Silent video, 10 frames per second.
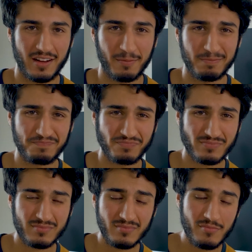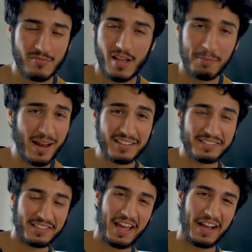I'm not
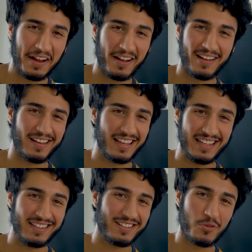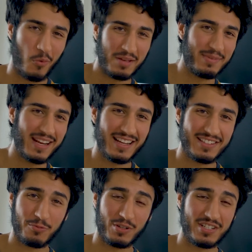saying eat 20 bananas
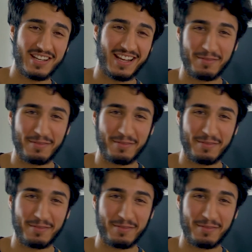in one sitting.